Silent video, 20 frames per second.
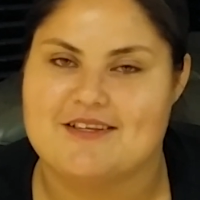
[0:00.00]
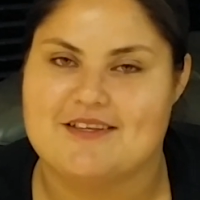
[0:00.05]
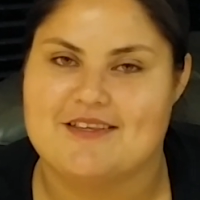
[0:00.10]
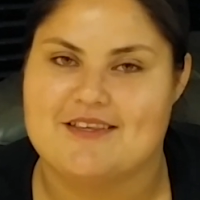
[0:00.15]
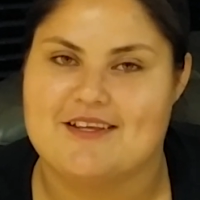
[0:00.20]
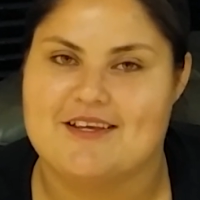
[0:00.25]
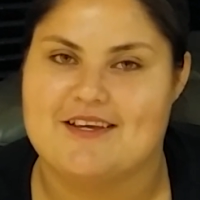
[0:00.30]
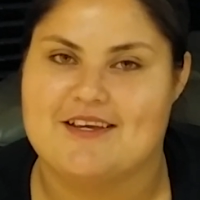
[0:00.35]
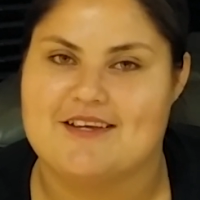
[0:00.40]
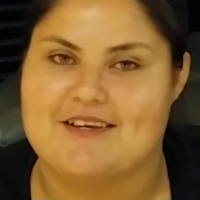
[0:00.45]

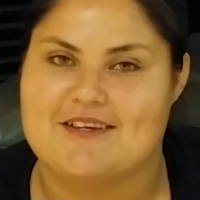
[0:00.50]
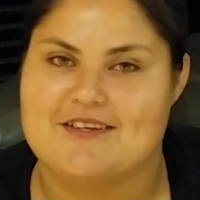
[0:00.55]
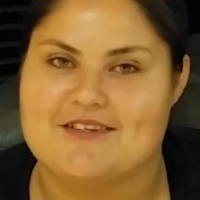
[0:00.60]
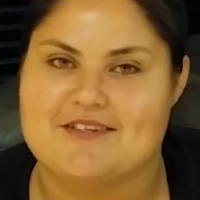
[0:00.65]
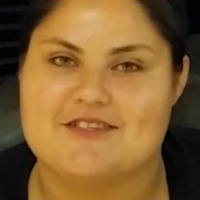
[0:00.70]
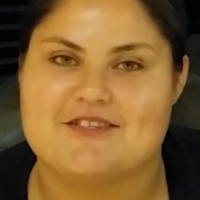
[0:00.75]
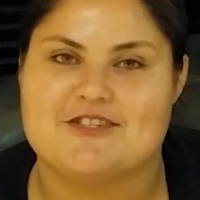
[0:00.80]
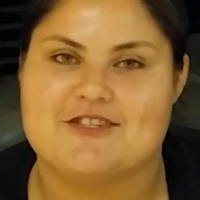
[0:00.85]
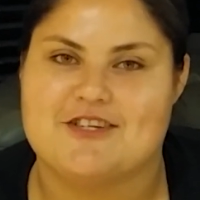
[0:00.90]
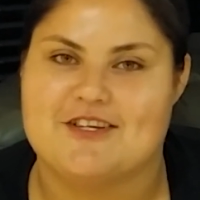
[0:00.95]
like,
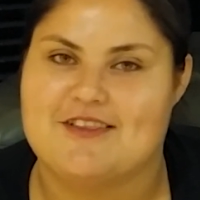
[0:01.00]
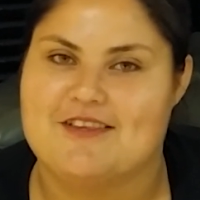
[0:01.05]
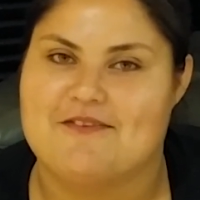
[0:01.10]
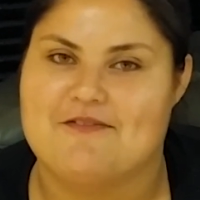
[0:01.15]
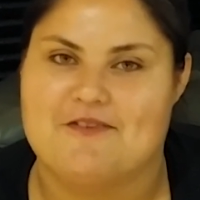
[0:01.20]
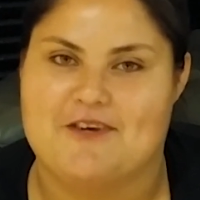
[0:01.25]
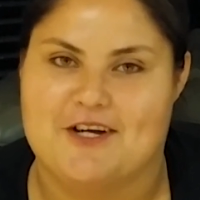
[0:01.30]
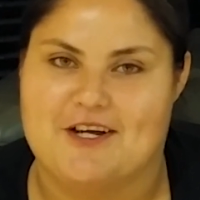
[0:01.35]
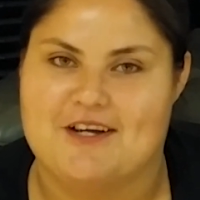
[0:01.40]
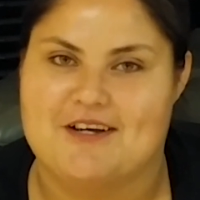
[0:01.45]
shut the
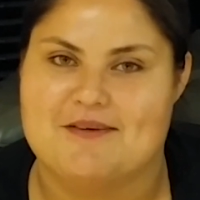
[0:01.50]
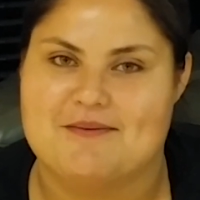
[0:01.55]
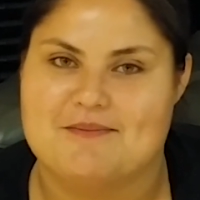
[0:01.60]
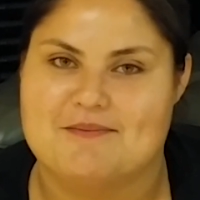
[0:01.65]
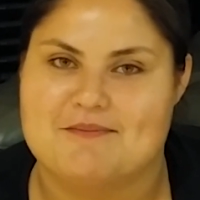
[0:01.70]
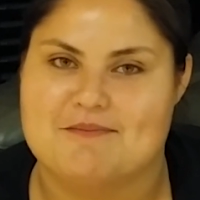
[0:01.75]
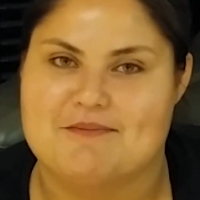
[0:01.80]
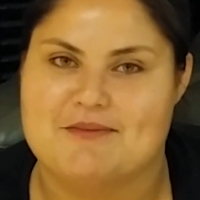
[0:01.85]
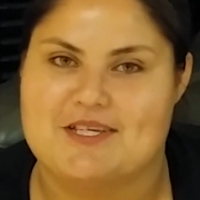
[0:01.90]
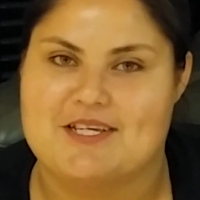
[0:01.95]
fuck up,
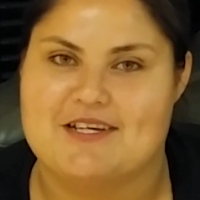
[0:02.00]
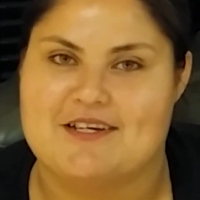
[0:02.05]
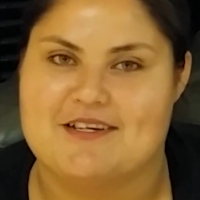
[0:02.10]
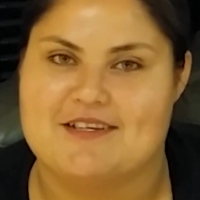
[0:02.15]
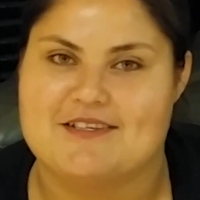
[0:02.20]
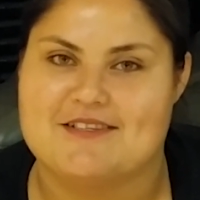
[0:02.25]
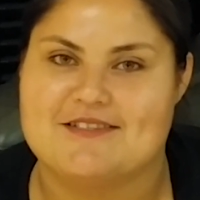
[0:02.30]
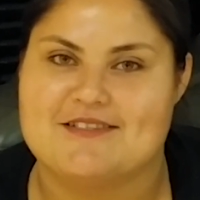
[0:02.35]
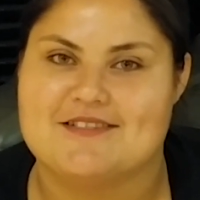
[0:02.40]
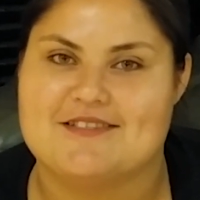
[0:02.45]

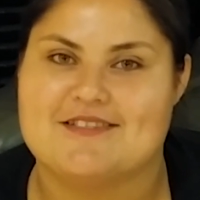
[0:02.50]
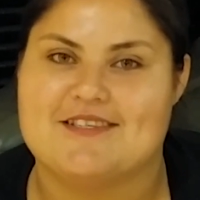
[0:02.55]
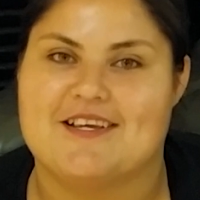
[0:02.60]
because